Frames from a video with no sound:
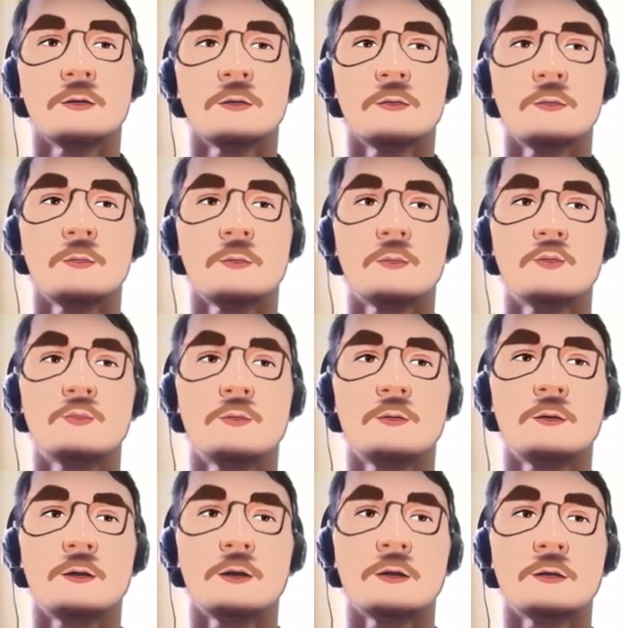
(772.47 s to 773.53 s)
Okay,
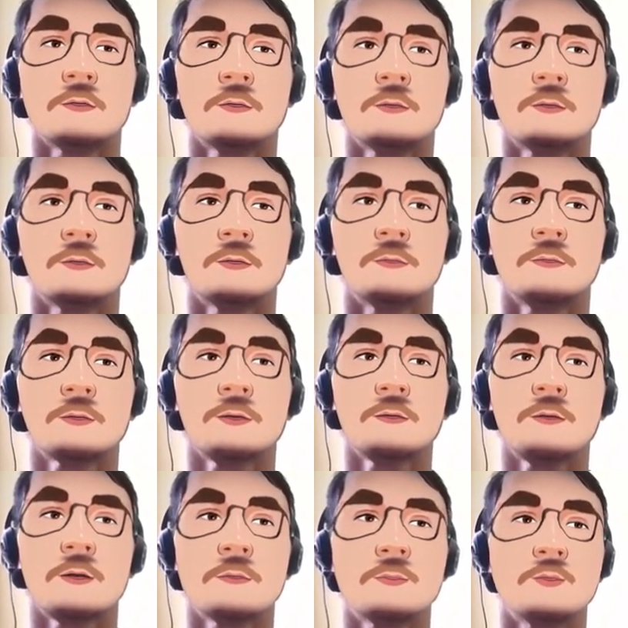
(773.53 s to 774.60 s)
duplicate. But
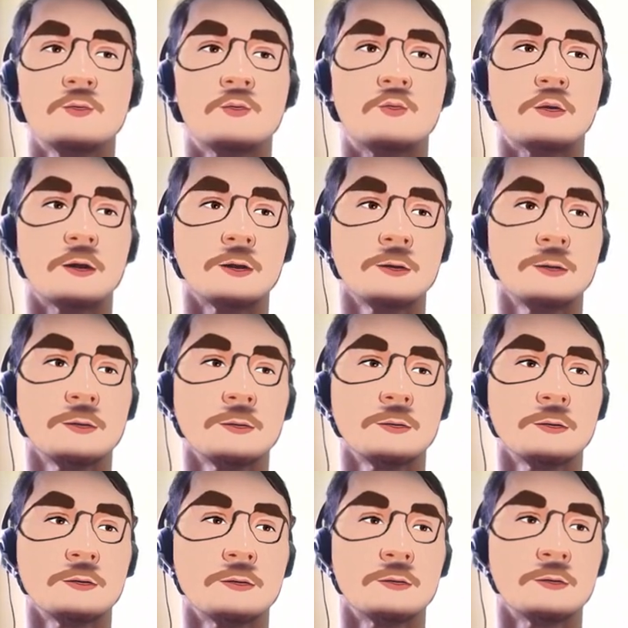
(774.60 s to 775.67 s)
sometimes you want
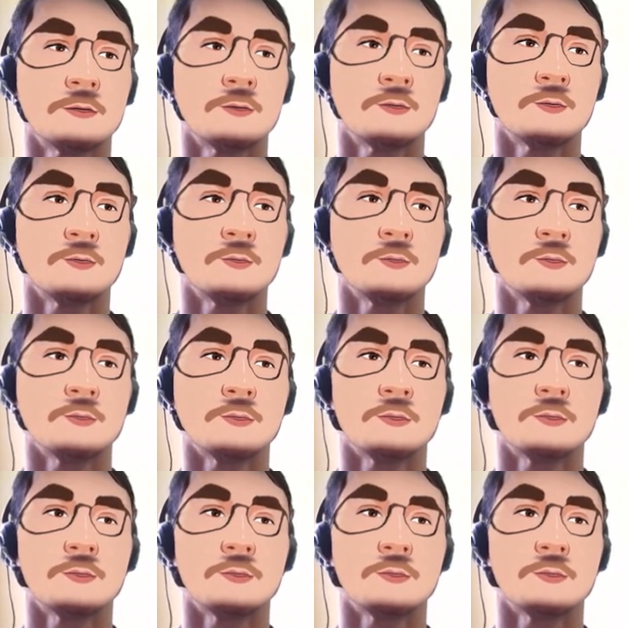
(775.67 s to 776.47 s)
to